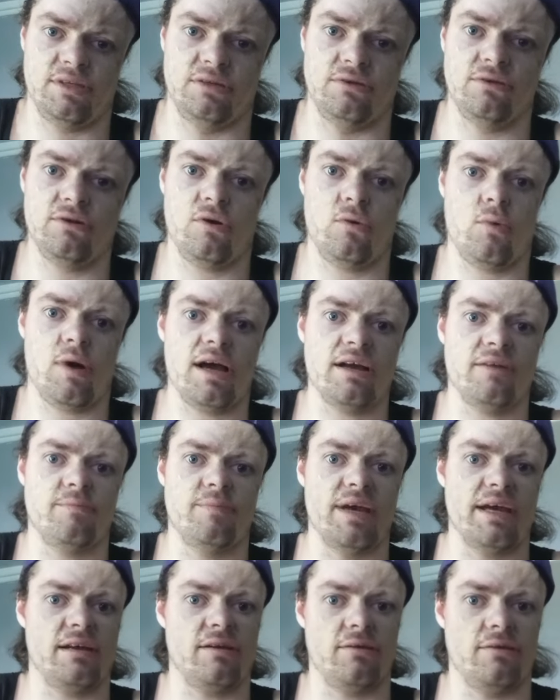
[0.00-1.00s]
You know why
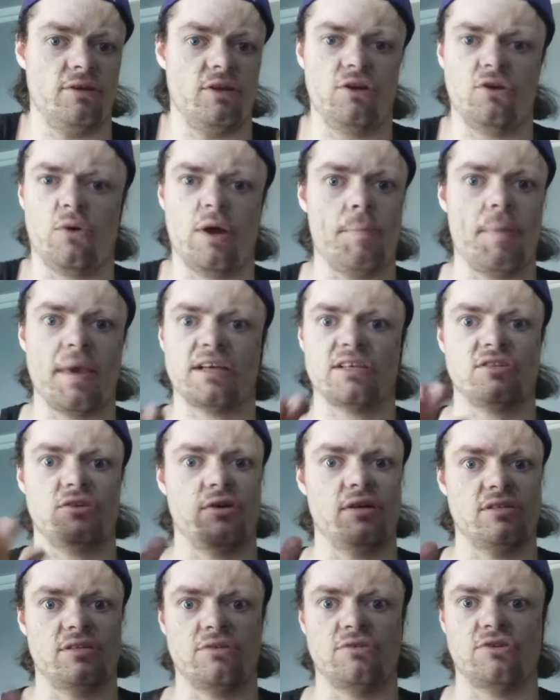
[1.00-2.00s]
you know why
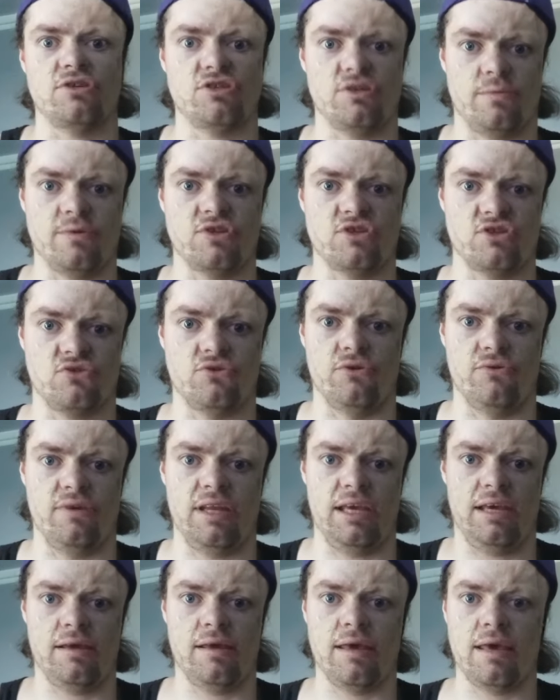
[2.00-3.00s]
Pixar is under so much
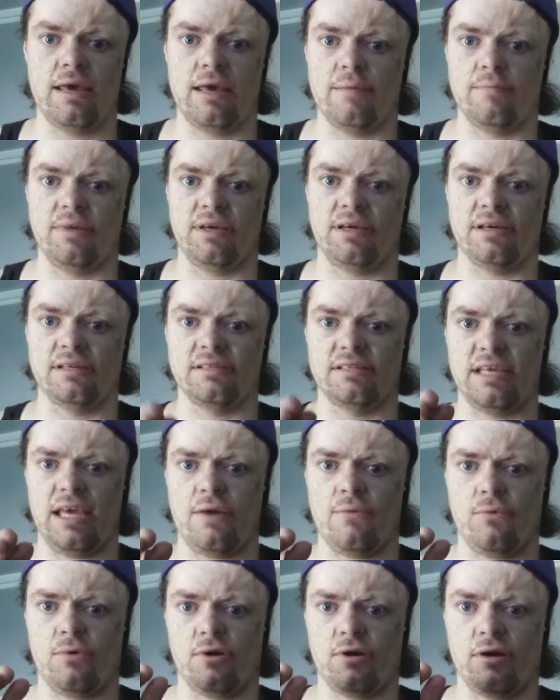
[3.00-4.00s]
scrutiny? Because
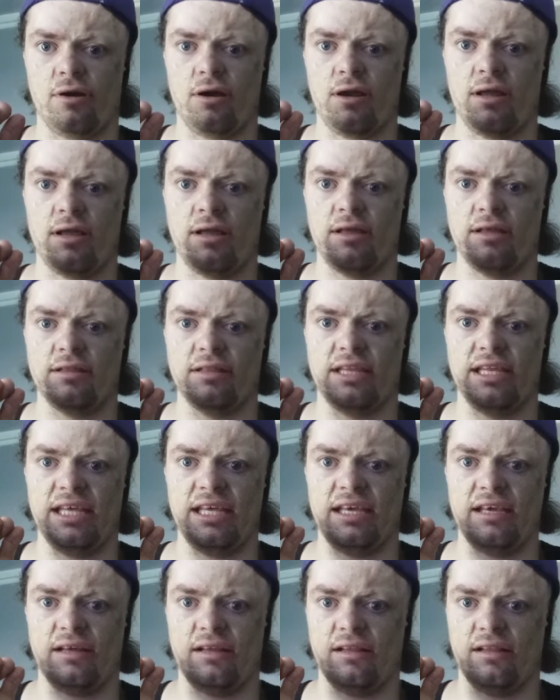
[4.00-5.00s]
they were
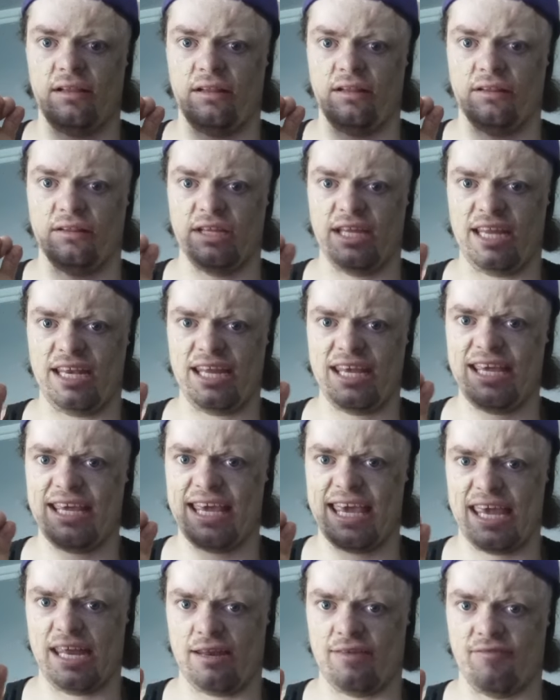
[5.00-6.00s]
the
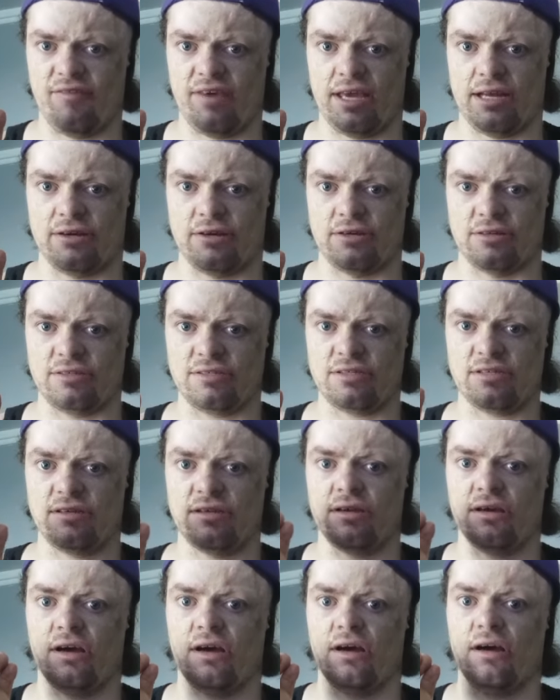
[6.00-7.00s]
leading innovators
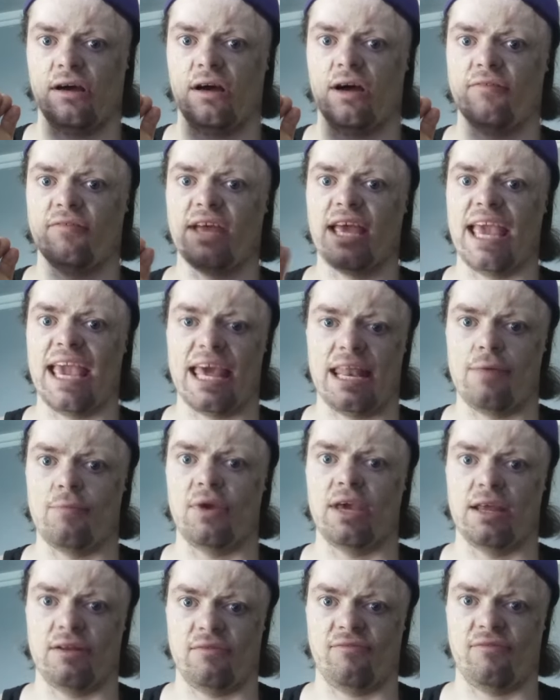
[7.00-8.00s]
of
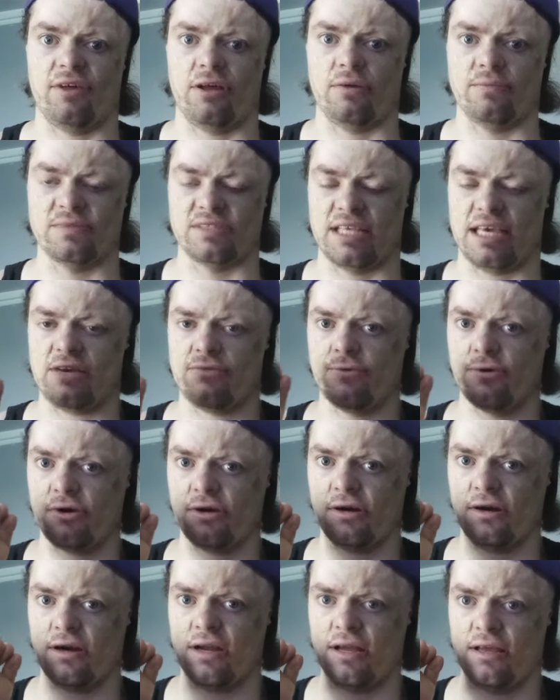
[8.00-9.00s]
animated films. They
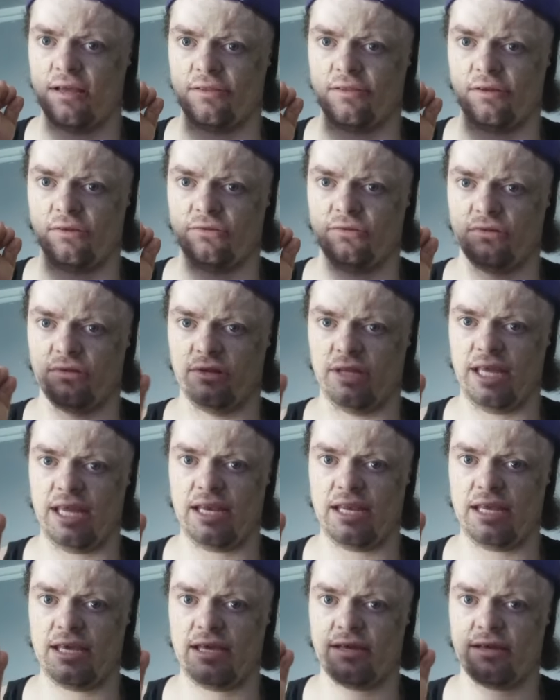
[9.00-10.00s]
were the
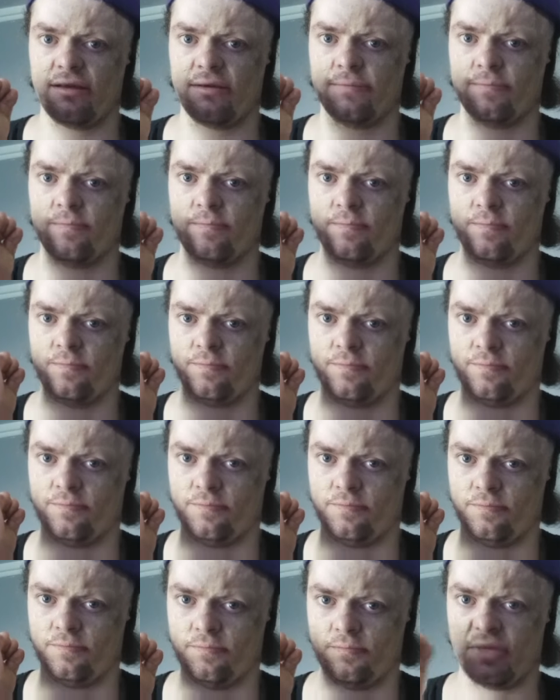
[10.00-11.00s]
leading
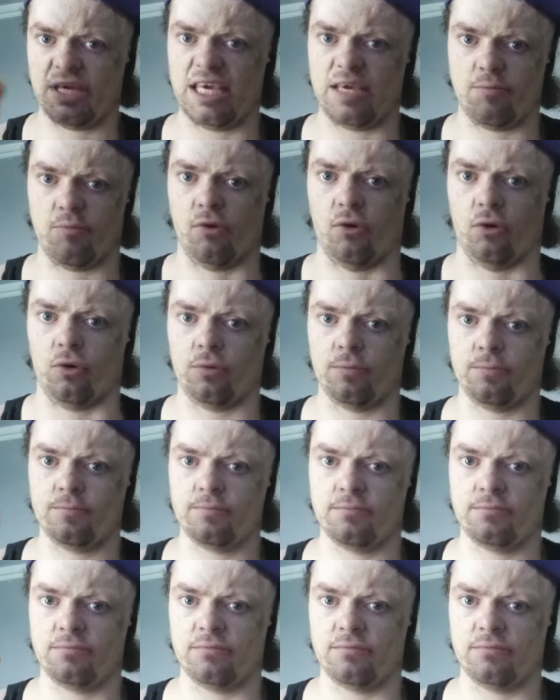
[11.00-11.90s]
people,